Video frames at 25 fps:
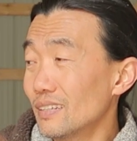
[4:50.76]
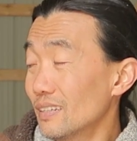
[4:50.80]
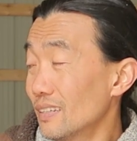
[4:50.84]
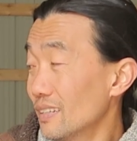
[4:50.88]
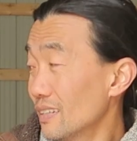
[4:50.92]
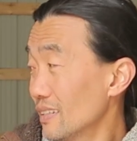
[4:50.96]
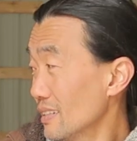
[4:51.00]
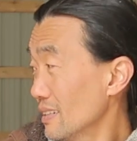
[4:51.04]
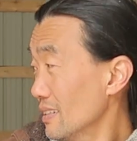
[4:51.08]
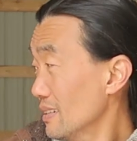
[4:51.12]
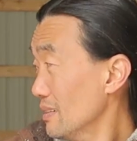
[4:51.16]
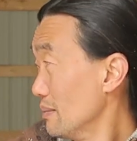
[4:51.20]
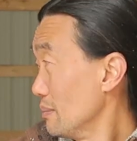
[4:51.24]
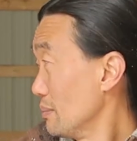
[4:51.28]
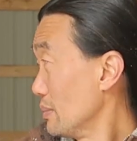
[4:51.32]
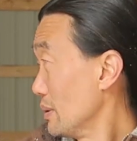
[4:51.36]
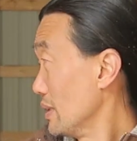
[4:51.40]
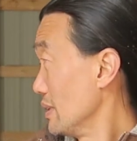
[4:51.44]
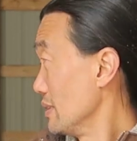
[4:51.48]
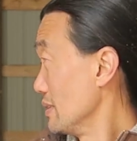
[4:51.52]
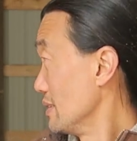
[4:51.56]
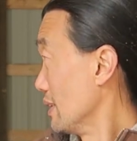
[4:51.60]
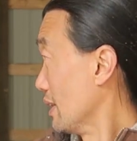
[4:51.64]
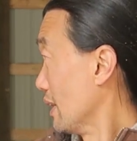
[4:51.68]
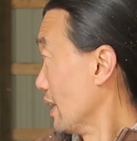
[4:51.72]
But
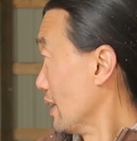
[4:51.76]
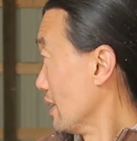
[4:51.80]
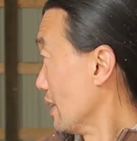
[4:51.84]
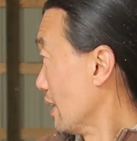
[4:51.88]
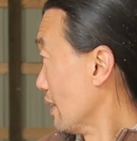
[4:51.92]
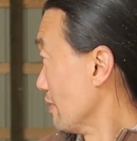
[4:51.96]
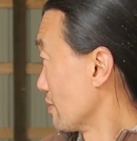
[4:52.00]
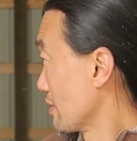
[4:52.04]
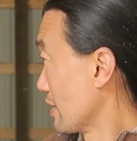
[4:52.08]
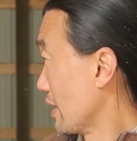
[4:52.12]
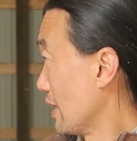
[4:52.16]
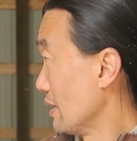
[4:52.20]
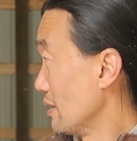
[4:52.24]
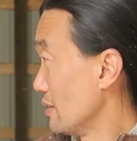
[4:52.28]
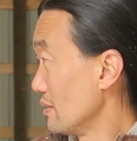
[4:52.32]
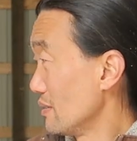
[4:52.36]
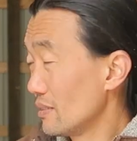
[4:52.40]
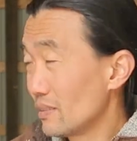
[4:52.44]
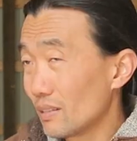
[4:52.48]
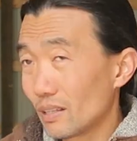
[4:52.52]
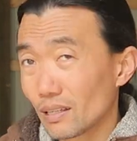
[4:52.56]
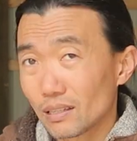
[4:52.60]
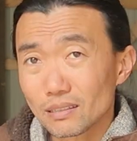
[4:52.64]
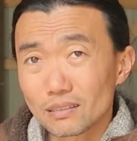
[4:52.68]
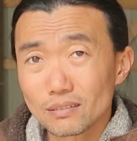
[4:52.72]
I've got
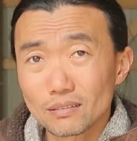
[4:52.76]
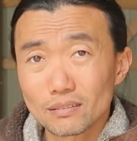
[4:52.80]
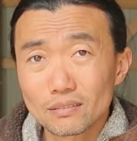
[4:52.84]
like